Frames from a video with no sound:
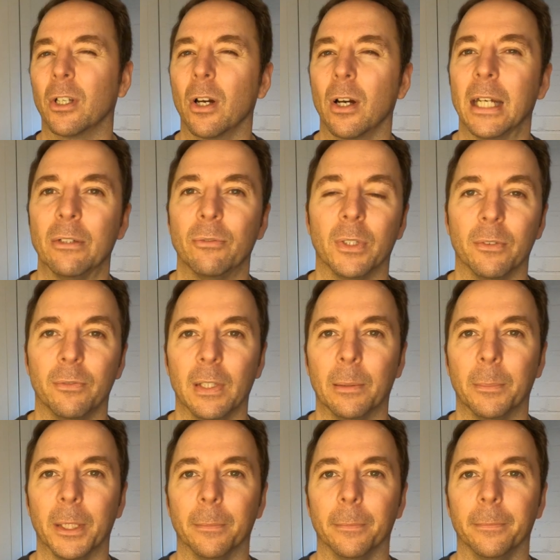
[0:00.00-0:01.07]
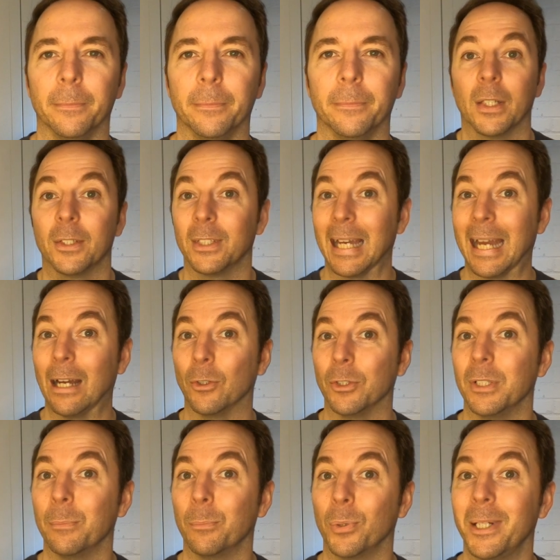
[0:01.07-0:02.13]
a guide for the filament. So how
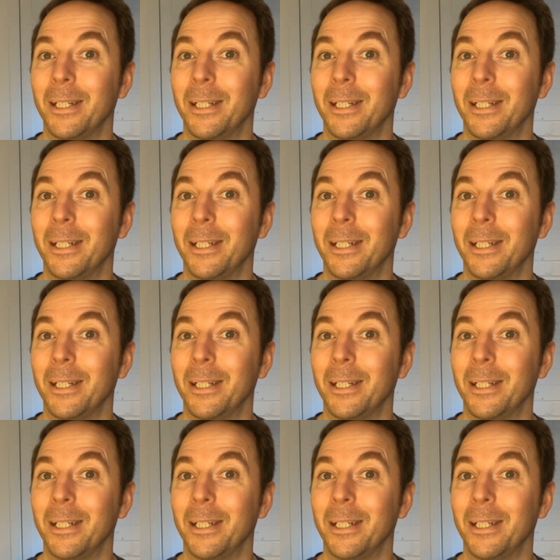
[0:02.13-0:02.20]
does it